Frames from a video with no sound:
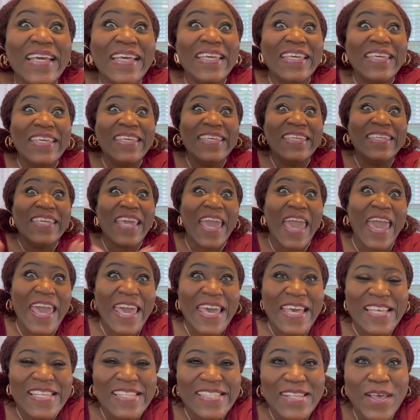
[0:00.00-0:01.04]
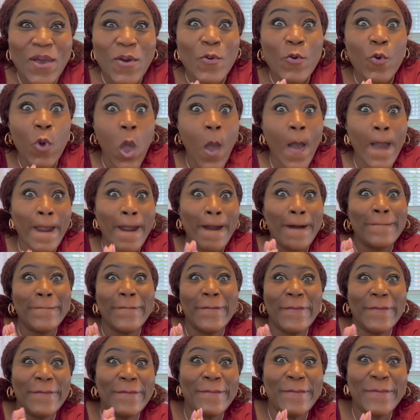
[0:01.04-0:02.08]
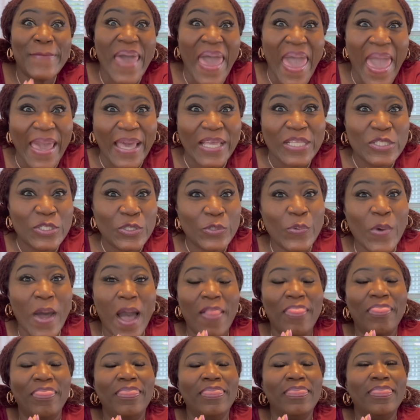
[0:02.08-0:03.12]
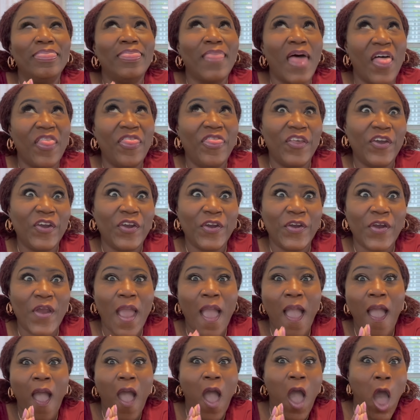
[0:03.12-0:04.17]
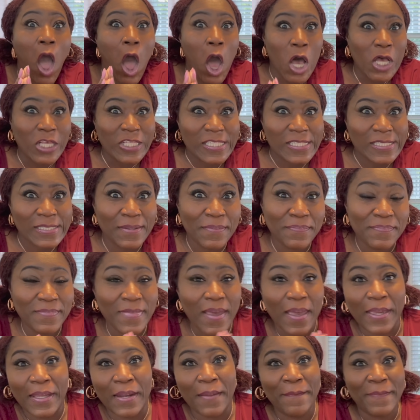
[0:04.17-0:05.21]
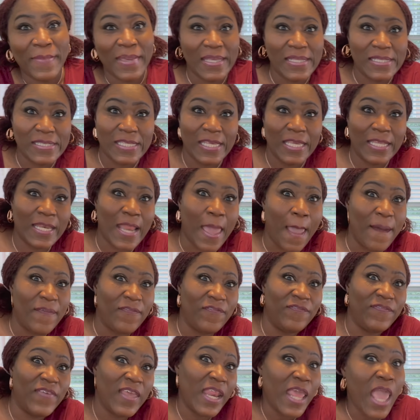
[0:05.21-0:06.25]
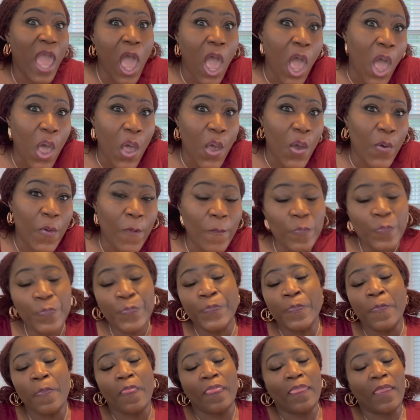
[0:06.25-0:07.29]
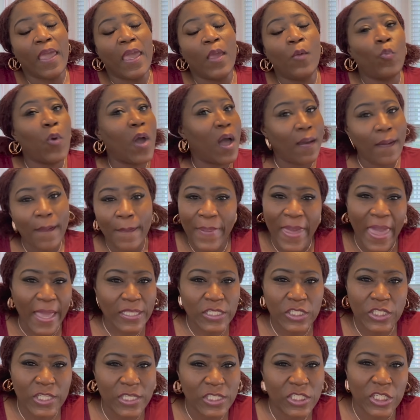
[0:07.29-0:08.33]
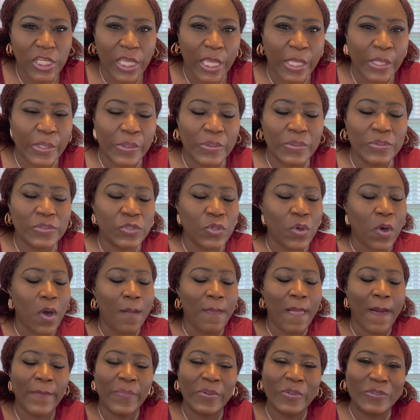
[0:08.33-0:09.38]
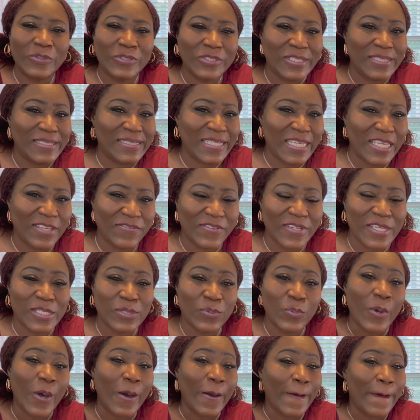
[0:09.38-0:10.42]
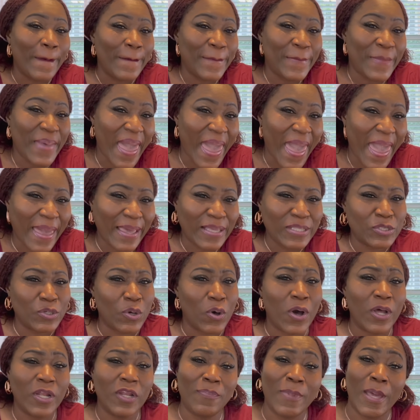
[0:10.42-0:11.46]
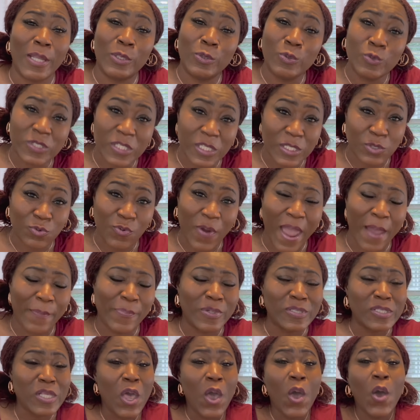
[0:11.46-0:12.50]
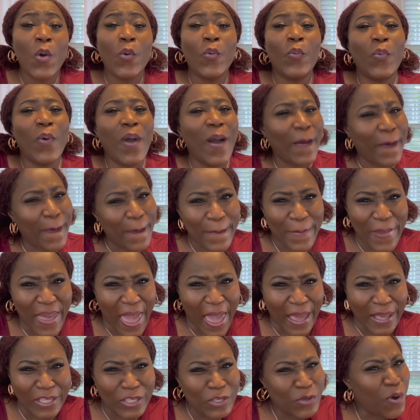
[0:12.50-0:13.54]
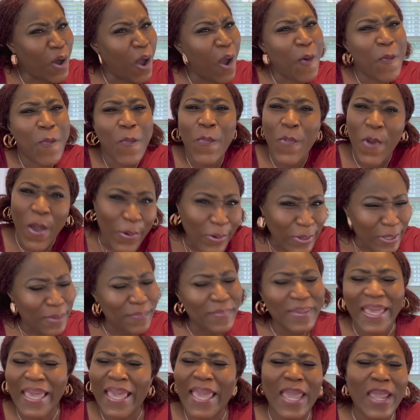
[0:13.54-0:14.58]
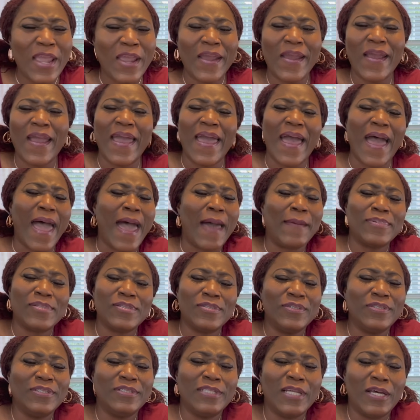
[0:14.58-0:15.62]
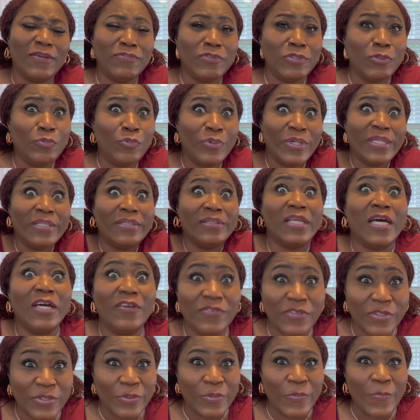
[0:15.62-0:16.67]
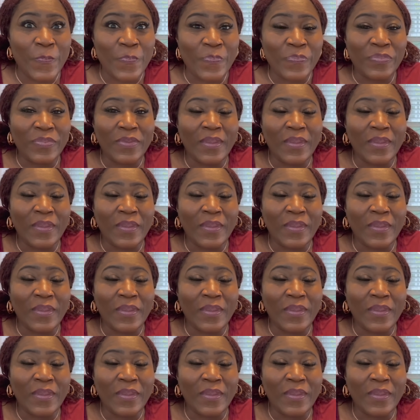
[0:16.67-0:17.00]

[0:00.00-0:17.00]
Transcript: Yes, welcome back to another awesome and amazing video. And welcome back to the channel, to all my bougie divas. Welcome back to all of my new subscribers. Welcome back. You are welcome here. I absolutely love you. We love you.